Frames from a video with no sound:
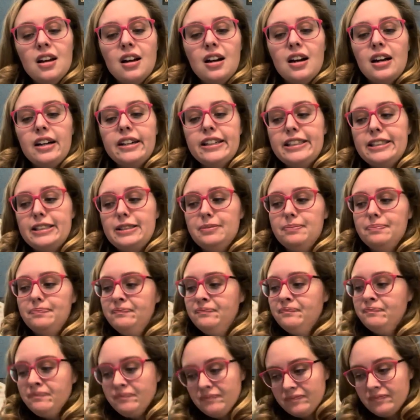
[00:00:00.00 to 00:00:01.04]
Um
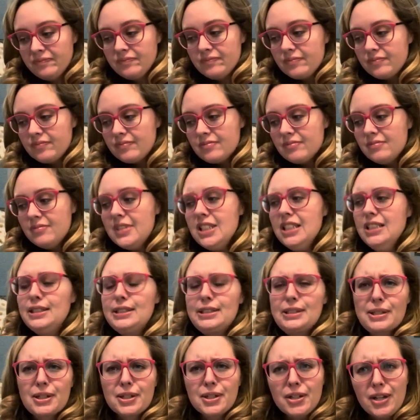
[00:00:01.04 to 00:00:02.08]

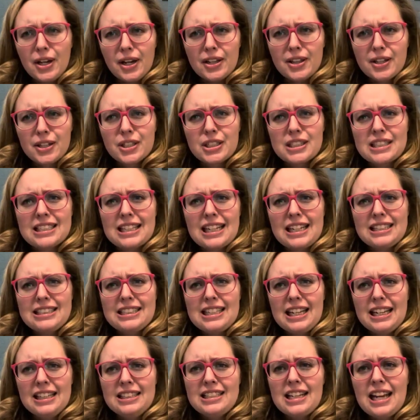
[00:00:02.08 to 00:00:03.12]
certain authors I
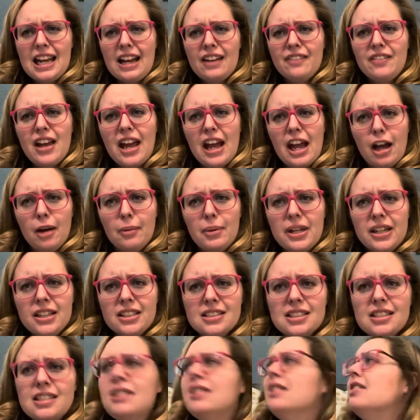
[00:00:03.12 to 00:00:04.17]
tend to have a
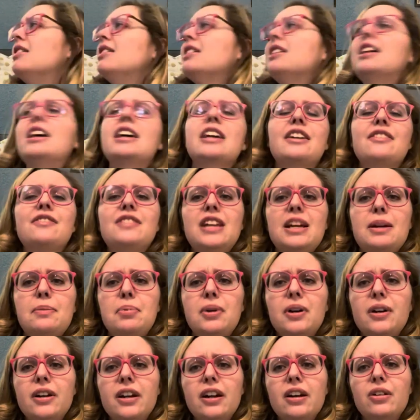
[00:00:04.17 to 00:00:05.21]
habit like if they
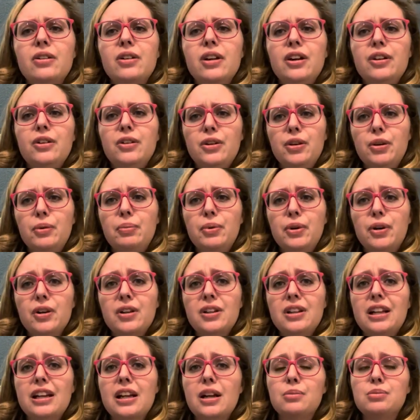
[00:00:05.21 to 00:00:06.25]
put out a new book
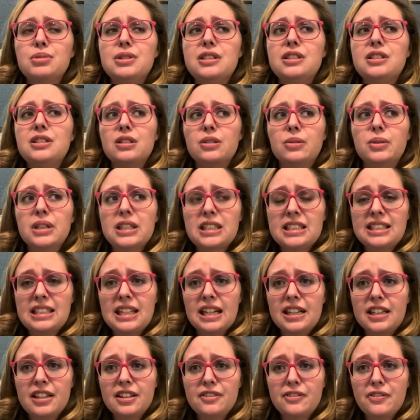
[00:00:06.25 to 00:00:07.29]
like I'm so
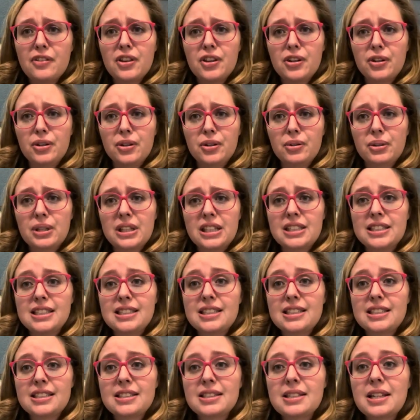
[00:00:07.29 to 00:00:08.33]
excited for their new
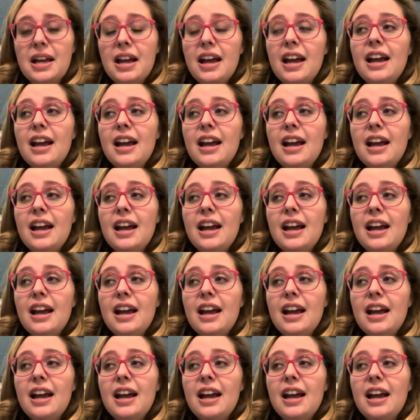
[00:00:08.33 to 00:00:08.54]
releases